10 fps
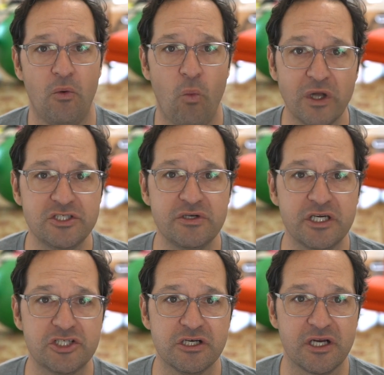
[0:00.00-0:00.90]
Once you
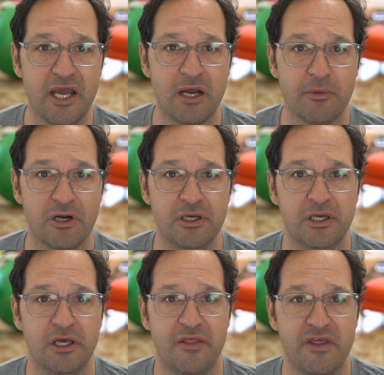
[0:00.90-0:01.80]
get your camera,
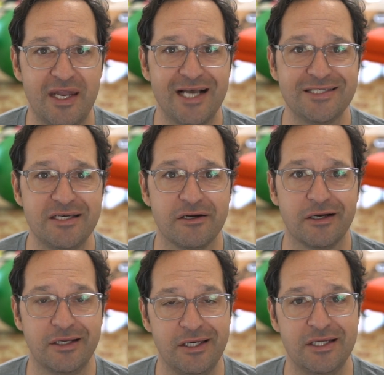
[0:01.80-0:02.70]
the next thing you're
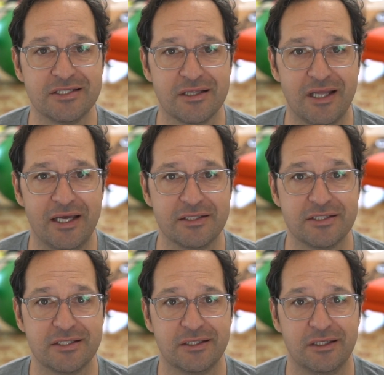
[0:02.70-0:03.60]
going to need is a
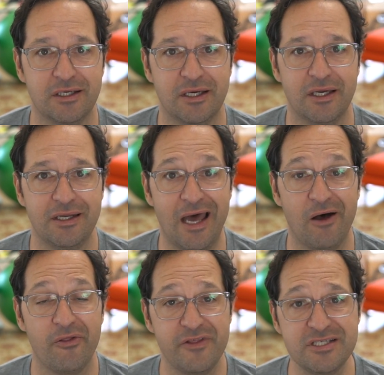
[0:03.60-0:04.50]
lens.
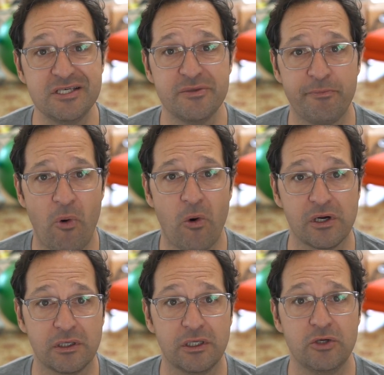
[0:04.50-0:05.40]
Now, this is
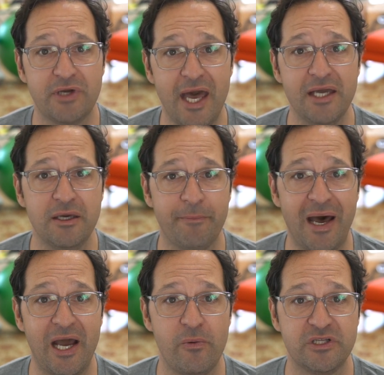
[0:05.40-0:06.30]
important. You can get
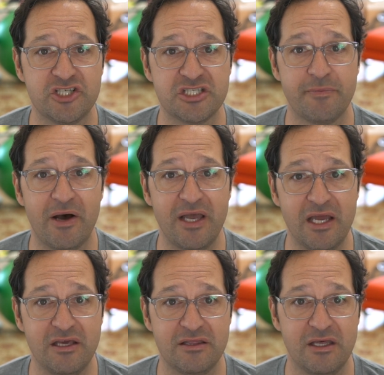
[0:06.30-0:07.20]
by with just about
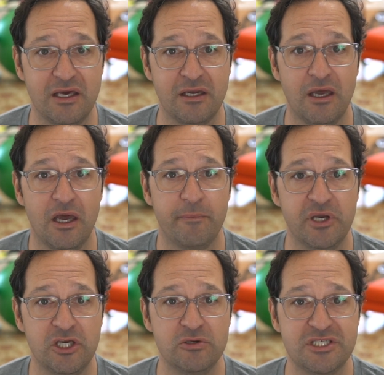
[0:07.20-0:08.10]
anything, but
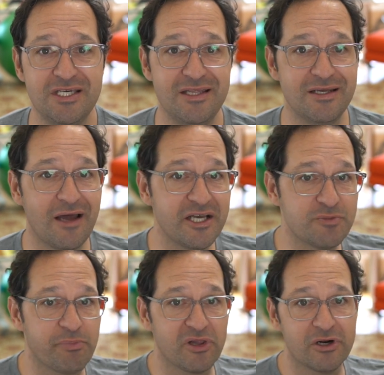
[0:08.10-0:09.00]
you see the nice
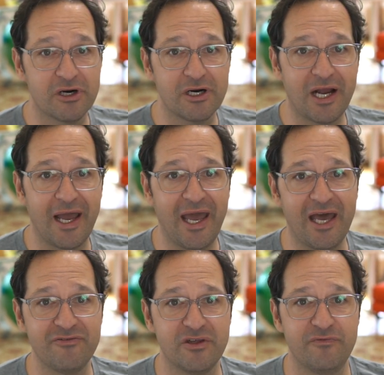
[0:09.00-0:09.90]
blur I
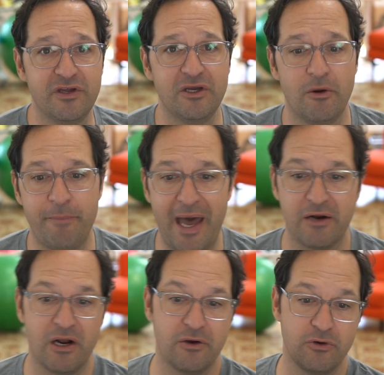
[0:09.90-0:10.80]
have in the video
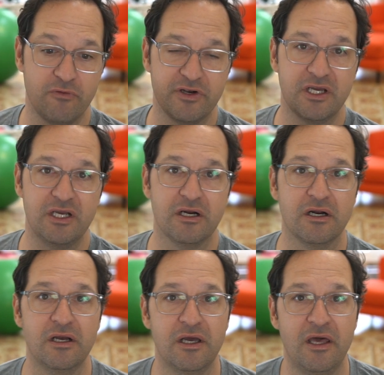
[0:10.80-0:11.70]
background over here?